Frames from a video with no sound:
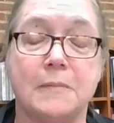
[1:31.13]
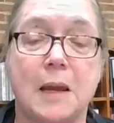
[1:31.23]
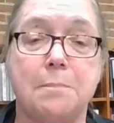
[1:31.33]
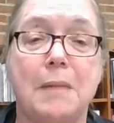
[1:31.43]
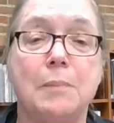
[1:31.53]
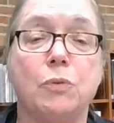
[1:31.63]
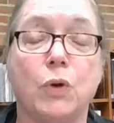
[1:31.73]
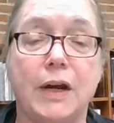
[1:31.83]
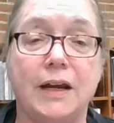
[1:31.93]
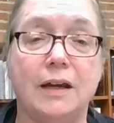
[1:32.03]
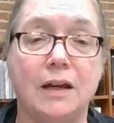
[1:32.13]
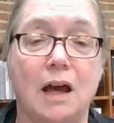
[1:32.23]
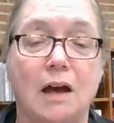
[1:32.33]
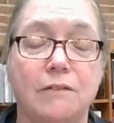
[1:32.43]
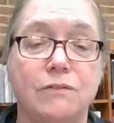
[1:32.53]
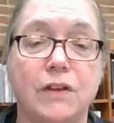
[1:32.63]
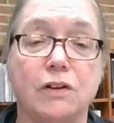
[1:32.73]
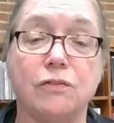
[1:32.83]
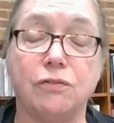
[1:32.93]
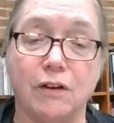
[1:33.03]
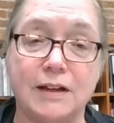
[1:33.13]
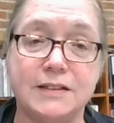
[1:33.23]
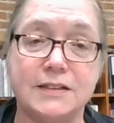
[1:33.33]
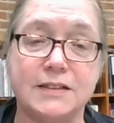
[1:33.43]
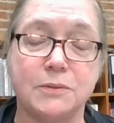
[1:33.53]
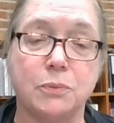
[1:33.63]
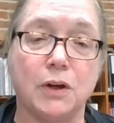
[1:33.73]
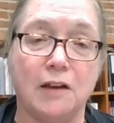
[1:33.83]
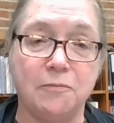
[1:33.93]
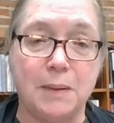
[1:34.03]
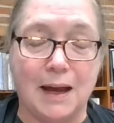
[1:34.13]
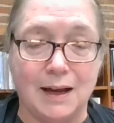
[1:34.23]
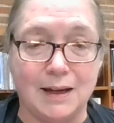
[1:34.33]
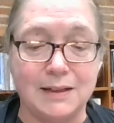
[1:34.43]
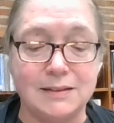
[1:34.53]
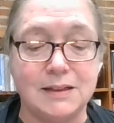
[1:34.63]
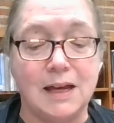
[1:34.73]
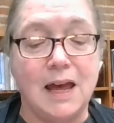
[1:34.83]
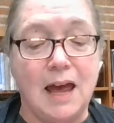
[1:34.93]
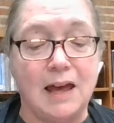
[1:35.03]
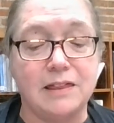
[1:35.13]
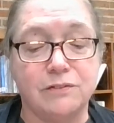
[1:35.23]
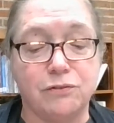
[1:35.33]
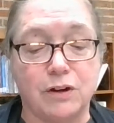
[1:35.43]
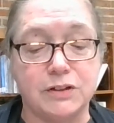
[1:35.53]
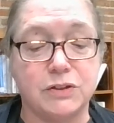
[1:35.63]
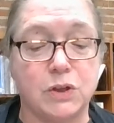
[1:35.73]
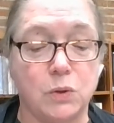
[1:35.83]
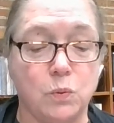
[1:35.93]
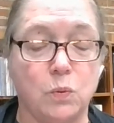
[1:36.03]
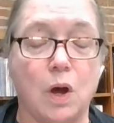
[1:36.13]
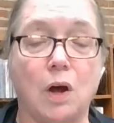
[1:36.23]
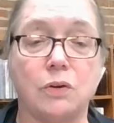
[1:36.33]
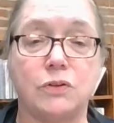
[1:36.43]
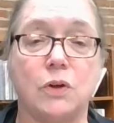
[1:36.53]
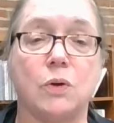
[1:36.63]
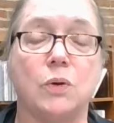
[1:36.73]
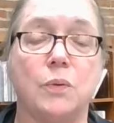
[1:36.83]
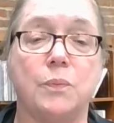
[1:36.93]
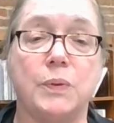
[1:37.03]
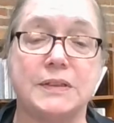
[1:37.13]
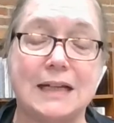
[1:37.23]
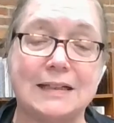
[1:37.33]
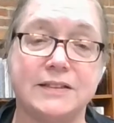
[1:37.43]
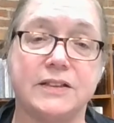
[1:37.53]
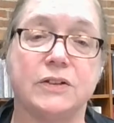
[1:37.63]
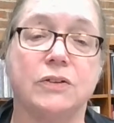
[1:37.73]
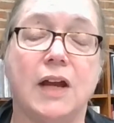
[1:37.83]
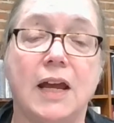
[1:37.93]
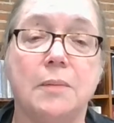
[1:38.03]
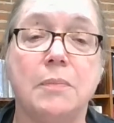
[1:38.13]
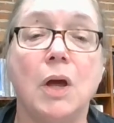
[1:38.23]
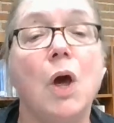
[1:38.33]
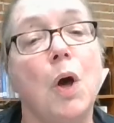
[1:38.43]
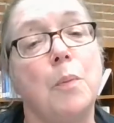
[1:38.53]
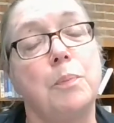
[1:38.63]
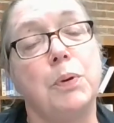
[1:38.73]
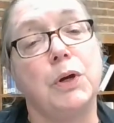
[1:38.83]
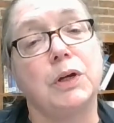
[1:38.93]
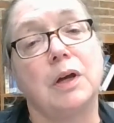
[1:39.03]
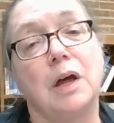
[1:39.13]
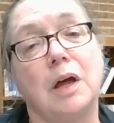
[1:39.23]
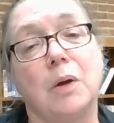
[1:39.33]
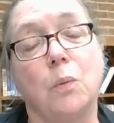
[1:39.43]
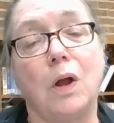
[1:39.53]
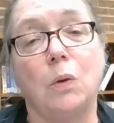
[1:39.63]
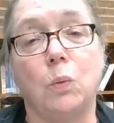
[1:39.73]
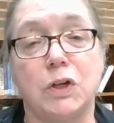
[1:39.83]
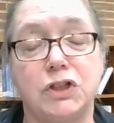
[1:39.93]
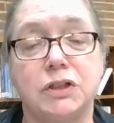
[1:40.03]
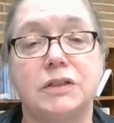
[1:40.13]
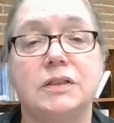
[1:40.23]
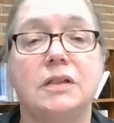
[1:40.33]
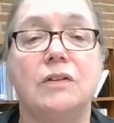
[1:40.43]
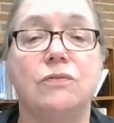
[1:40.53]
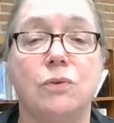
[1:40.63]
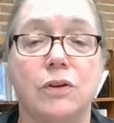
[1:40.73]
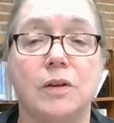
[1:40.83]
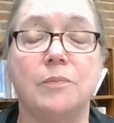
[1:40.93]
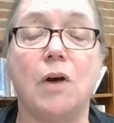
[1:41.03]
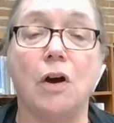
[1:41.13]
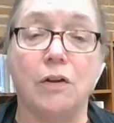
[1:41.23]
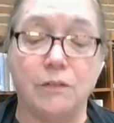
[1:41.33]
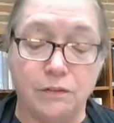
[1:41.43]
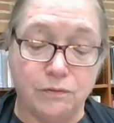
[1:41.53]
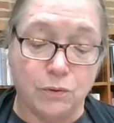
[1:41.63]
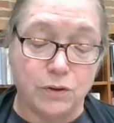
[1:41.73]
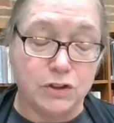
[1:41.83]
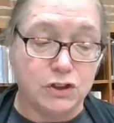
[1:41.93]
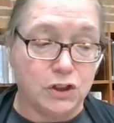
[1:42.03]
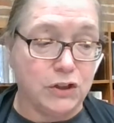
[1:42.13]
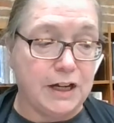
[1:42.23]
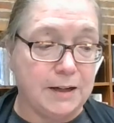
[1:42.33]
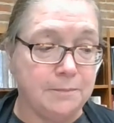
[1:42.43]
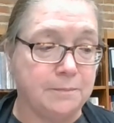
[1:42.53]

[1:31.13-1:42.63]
memory of their friends that were left behind. And the friends could also, besides their name, put well wishes for them for the journey.